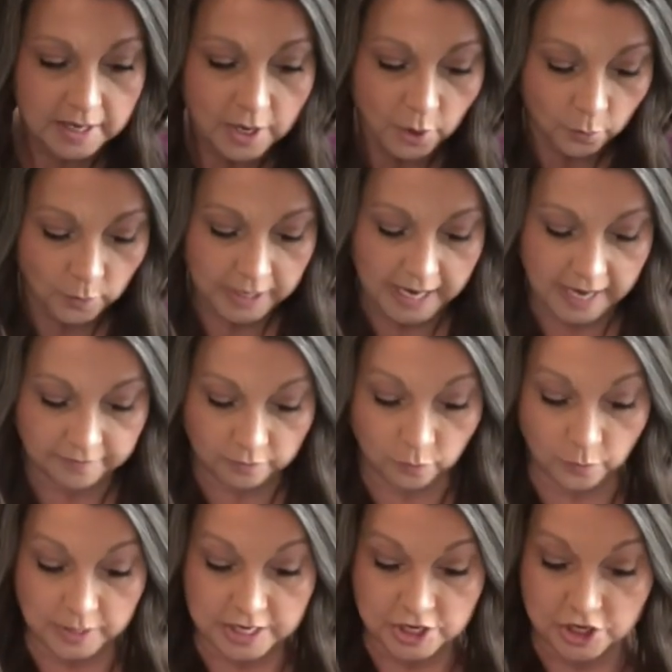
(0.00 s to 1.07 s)
whenever
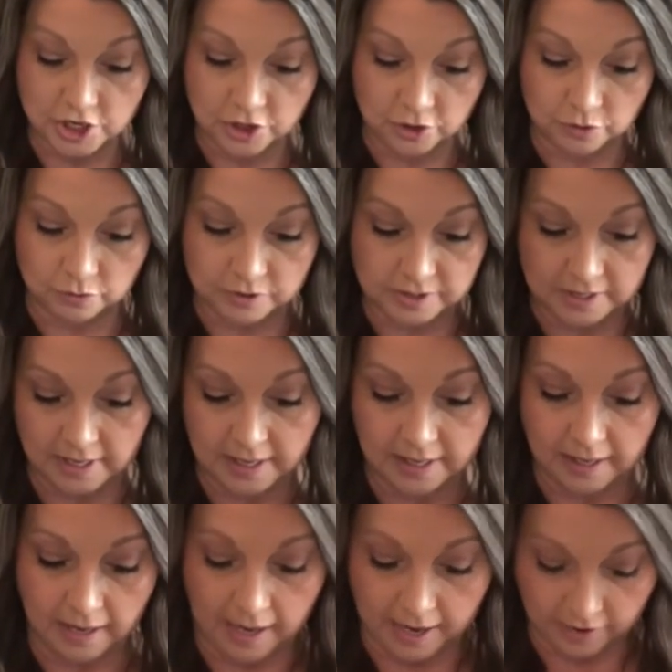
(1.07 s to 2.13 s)
we use
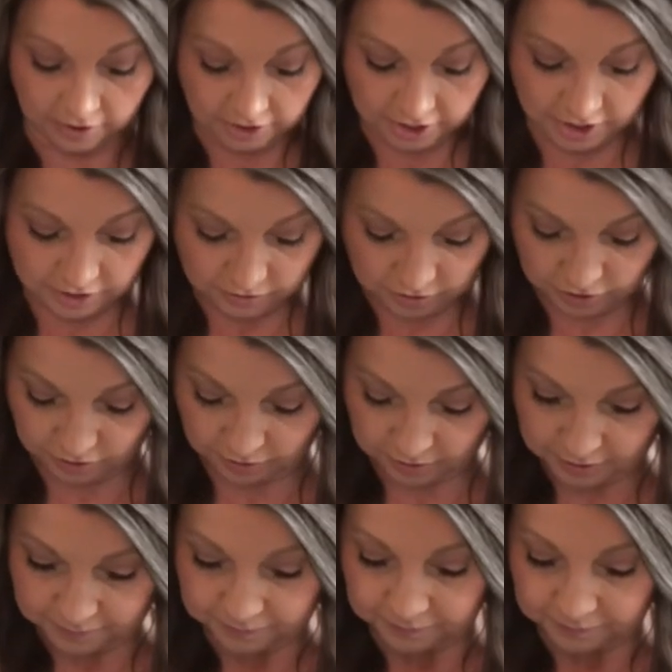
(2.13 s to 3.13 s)
our coasters.